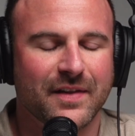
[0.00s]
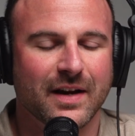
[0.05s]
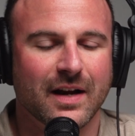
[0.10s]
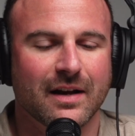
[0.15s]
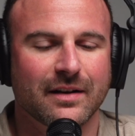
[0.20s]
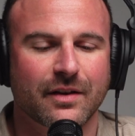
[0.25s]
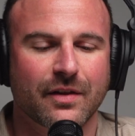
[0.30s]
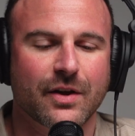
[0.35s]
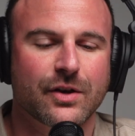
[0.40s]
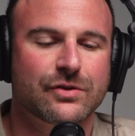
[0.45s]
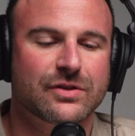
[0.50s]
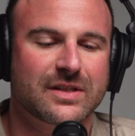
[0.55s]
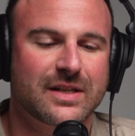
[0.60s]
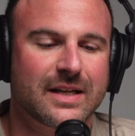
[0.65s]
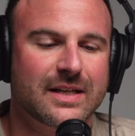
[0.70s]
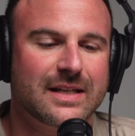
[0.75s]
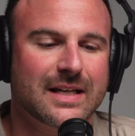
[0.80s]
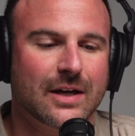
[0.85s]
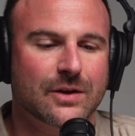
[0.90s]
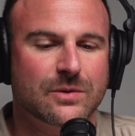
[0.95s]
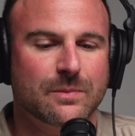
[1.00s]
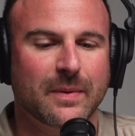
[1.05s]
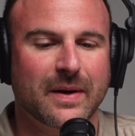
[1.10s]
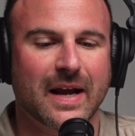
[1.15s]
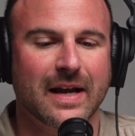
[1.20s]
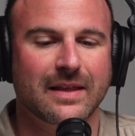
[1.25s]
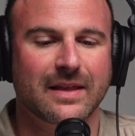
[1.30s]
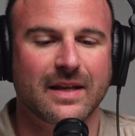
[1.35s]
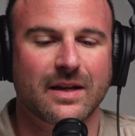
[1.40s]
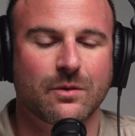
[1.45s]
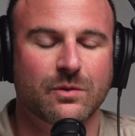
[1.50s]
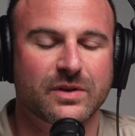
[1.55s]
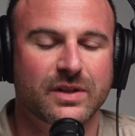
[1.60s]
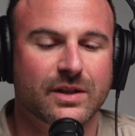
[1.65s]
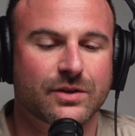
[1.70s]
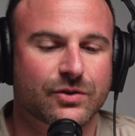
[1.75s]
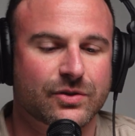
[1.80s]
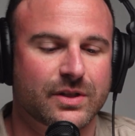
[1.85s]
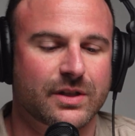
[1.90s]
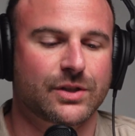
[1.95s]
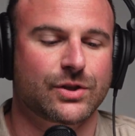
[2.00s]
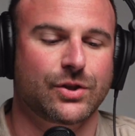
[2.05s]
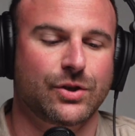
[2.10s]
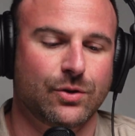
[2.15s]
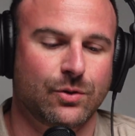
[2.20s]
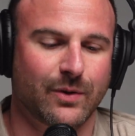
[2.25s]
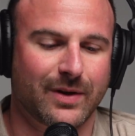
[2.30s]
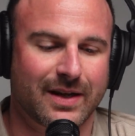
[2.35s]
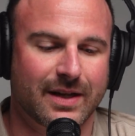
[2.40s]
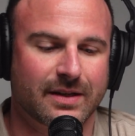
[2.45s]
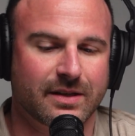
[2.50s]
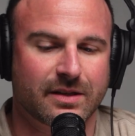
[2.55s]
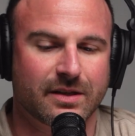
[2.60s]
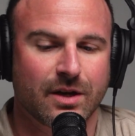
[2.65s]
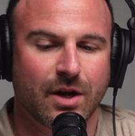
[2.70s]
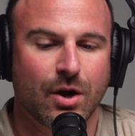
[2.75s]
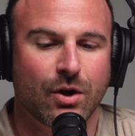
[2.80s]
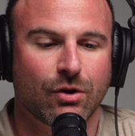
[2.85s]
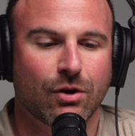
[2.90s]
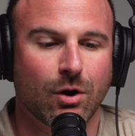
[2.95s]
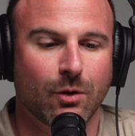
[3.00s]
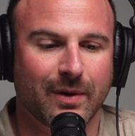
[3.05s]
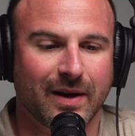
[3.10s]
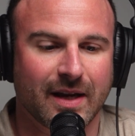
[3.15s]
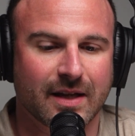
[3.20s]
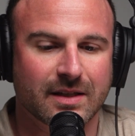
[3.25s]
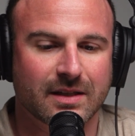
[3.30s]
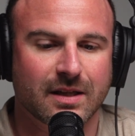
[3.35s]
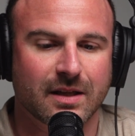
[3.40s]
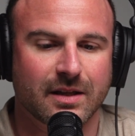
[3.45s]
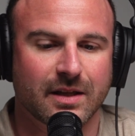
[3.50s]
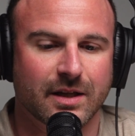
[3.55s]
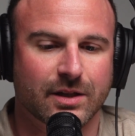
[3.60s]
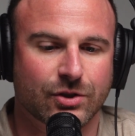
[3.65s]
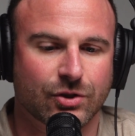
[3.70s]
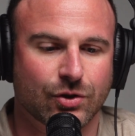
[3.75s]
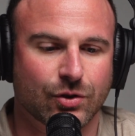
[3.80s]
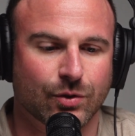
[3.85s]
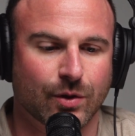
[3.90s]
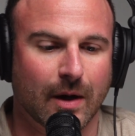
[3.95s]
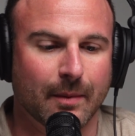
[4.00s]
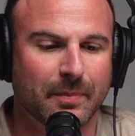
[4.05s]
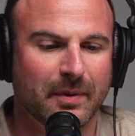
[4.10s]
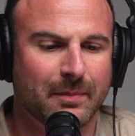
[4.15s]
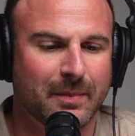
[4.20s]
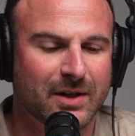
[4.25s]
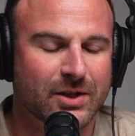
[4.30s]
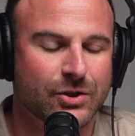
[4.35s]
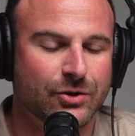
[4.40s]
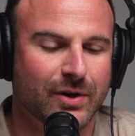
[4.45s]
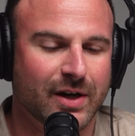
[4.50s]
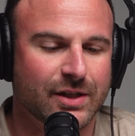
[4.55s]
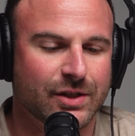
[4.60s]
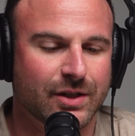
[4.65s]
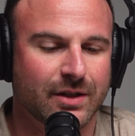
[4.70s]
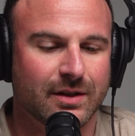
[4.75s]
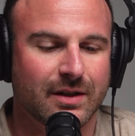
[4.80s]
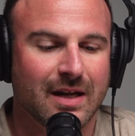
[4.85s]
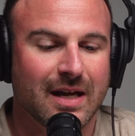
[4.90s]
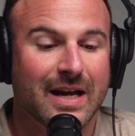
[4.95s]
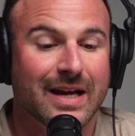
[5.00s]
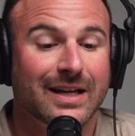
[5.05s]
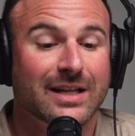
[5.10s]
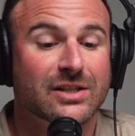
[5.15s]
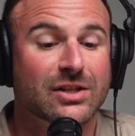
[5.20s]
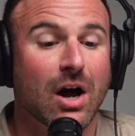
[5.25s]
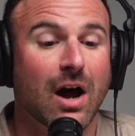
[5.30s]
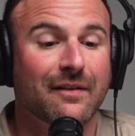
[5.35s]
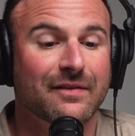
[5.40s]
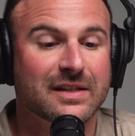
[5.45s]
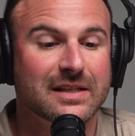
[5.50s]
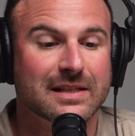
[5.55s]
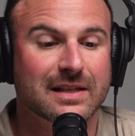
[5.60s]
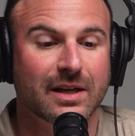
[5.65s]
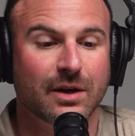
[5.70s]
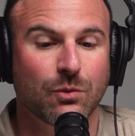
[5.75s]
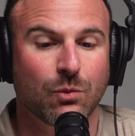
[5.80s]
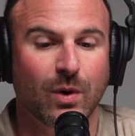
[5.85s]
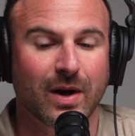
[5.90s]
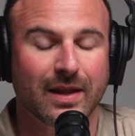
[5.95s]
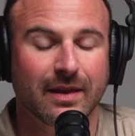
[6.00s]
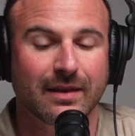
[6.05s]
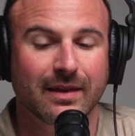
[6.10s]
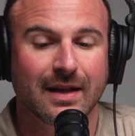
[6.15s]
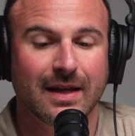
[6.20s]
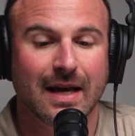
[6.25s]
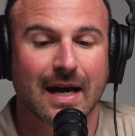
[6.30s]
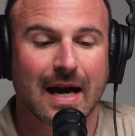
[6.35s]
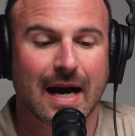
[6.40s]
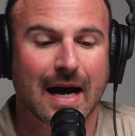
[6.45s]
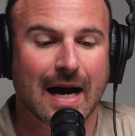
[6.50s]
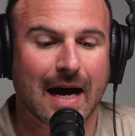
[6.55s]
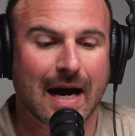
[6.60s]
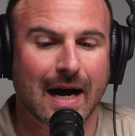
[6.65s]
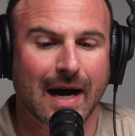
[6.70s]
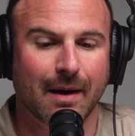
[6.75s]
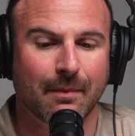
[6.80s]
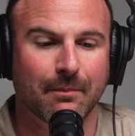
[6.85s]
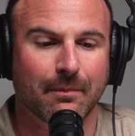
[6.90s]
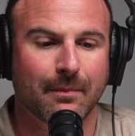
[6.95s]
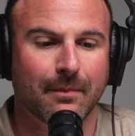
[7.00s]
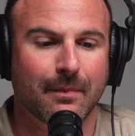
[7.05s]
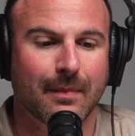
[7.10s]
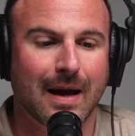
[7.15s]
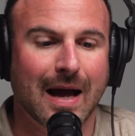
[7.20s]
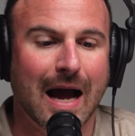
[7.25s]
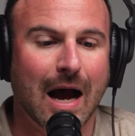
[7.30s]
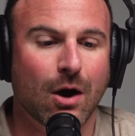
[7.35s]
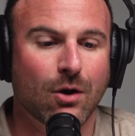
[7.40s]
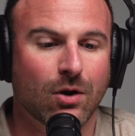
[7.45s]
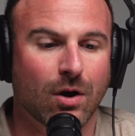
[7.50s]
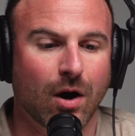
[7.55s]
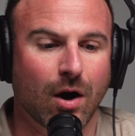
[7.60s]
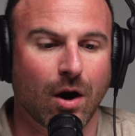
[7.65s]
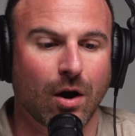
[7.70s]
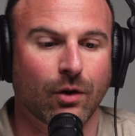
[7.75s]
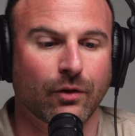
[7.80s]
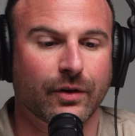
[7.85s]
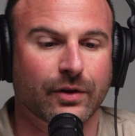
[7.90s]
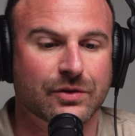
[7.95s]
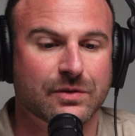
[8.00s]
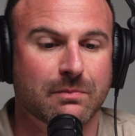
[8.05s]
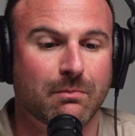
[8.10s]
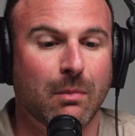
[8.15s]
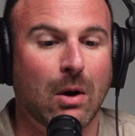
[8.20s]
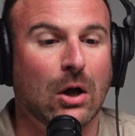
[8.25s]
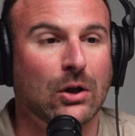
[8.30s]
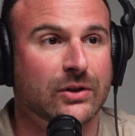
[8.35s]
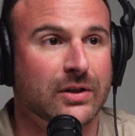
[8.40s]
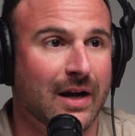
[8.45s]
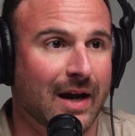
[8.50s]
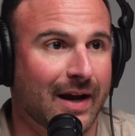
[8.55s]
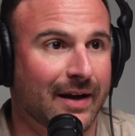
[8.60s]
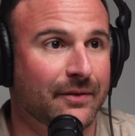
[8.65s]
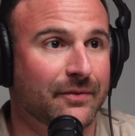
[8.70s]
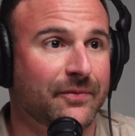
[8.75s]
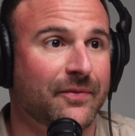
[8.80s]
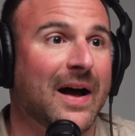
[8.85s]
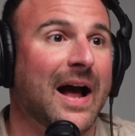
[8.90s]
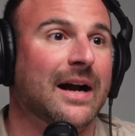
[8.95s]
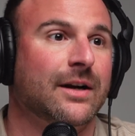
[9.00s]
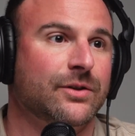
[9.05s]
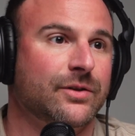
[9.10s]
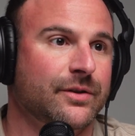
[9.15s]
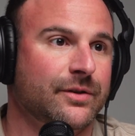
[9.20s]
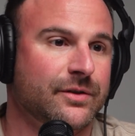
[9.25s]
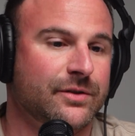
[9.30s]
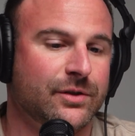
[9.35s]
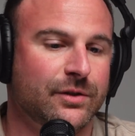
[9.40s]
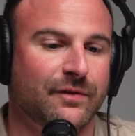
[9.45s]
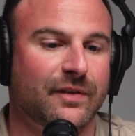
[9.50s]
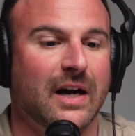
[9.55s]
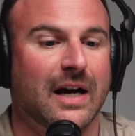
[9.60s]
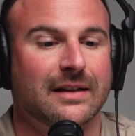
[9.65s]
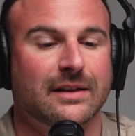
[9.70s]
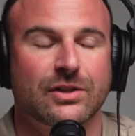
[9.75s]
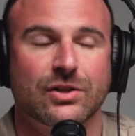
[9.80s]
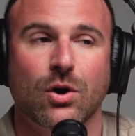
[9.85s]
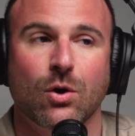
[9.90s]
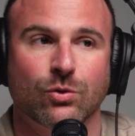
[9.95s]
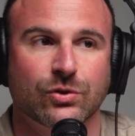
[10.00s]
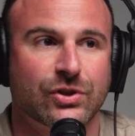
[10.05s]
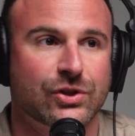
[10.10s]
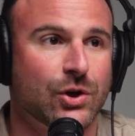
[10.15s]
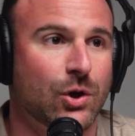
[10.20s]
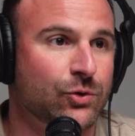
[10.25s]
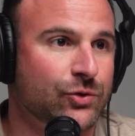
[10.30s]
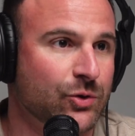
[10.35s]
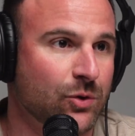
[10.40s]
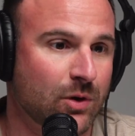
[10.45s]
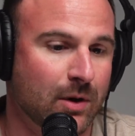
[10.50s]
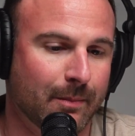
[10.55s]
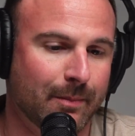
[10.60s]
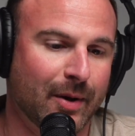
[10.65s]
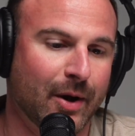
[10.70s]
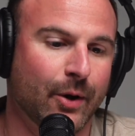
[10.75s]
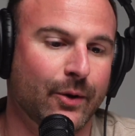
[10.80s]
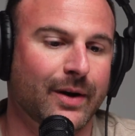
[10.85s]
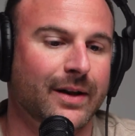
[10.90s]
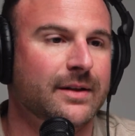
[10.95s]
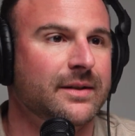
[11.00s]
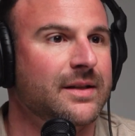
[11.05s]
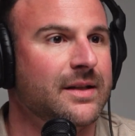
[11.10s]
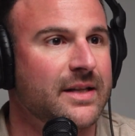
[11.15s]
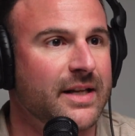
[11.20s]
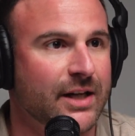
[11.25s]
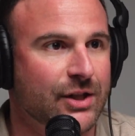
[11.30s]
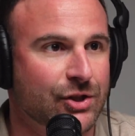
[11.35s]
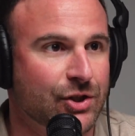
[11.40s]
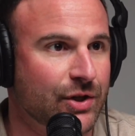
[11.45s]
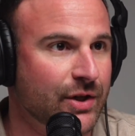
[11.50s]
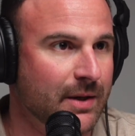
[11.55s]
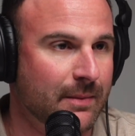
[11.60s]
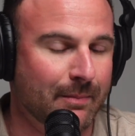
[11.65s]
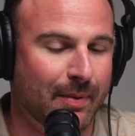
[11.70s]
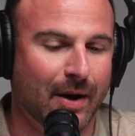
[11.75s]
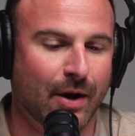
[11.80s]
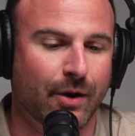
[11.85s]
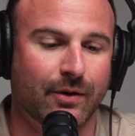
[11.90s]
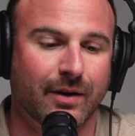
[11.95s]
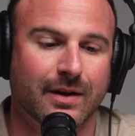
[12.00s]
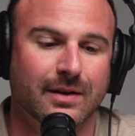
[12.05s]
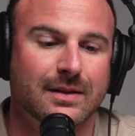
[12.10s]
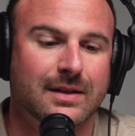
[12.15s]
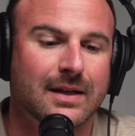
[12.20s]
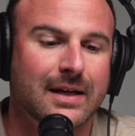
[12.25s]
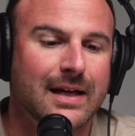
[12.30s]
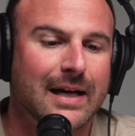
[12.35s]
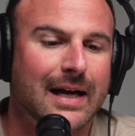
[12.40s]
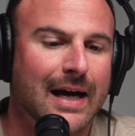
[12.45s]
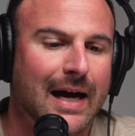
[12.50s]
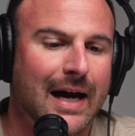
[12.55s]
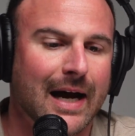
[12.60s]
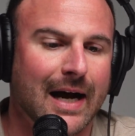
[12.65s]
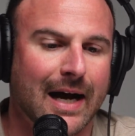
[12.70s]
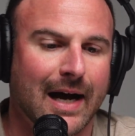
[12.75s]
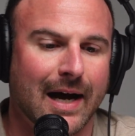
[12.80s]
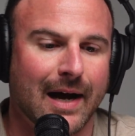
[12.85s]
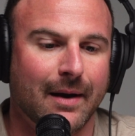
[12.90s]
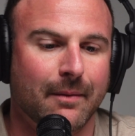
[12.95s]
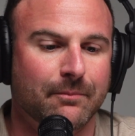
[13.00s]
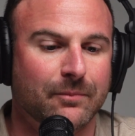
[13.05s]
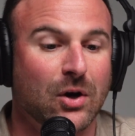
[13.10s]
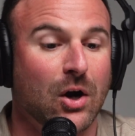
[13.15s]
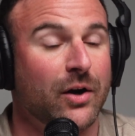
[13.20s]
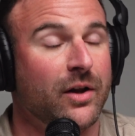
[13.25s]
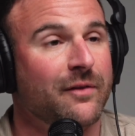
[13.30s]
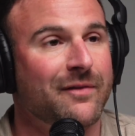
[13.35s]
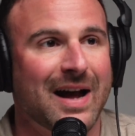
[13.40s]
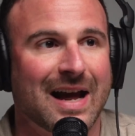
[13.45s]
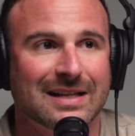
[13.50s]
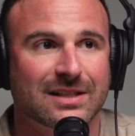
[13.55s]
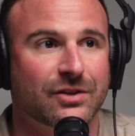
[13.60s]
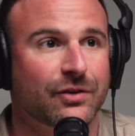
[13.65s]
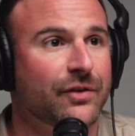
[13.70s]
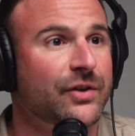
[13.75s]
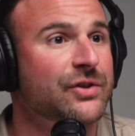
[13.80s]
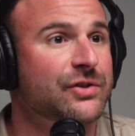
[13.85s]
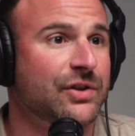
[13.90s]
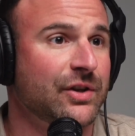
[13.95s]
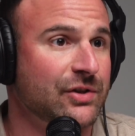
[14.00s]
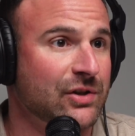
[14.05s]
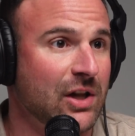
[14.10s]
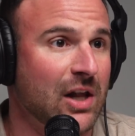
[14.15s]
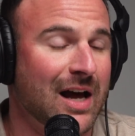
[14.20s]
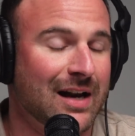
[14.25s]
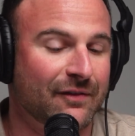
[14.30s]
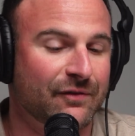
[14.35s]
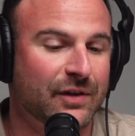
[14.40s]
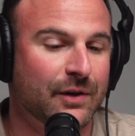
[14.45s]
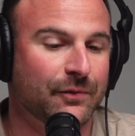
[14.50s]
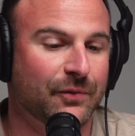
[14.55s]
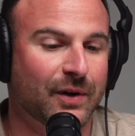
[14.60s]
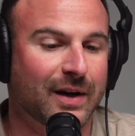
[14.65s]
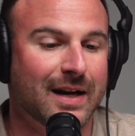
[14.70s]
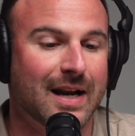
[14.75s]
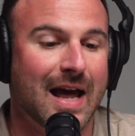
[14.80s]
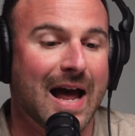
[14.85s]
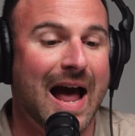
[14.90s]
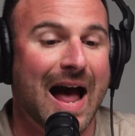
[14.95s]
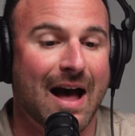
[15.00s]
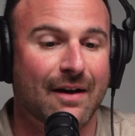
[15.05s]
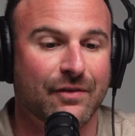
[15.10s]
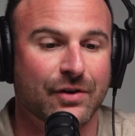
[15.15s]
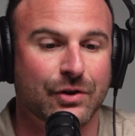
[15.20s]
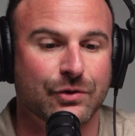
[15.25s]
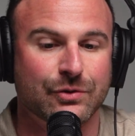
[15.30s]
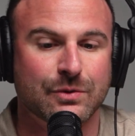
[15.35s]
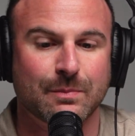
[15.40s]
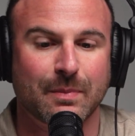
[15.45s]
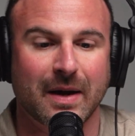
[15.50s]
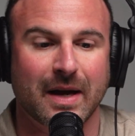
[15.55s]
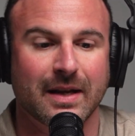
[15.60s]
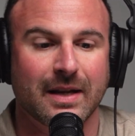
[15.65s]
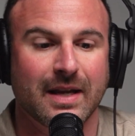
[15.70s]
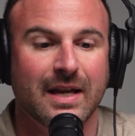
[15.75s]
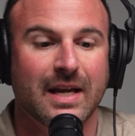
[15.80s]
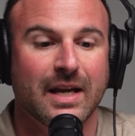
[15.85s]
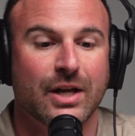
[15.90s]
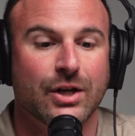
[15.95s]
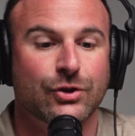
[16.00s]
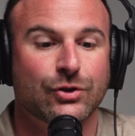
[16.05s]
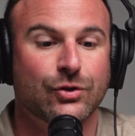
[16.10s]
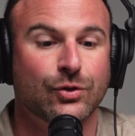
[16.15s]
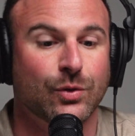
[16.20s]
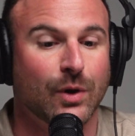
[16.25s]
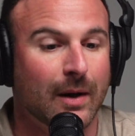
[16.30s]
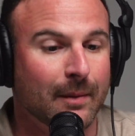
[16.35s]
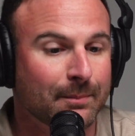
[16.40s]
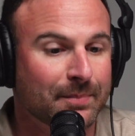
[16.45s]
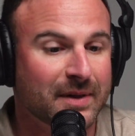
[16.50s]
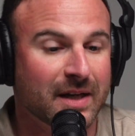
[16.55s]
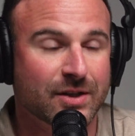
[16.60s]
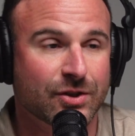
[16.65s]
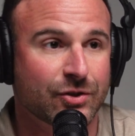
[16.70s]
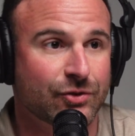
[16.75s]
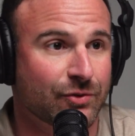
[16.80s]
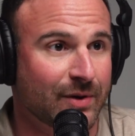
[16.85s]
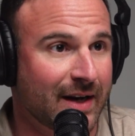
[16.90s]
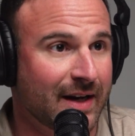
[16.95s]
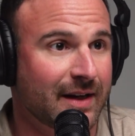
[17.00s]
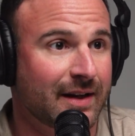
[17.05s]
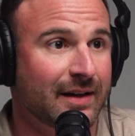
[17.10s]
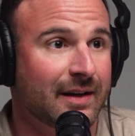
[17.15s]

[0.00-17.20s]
they got into those details, but I think what's interesting too is going into the Trump administration. Yeah, because obviously with alcohol, there's multi-factors. You've got this whole social component, addiction component, cardiovascular. There's a lot of different avenues, but Trump doesn't drink.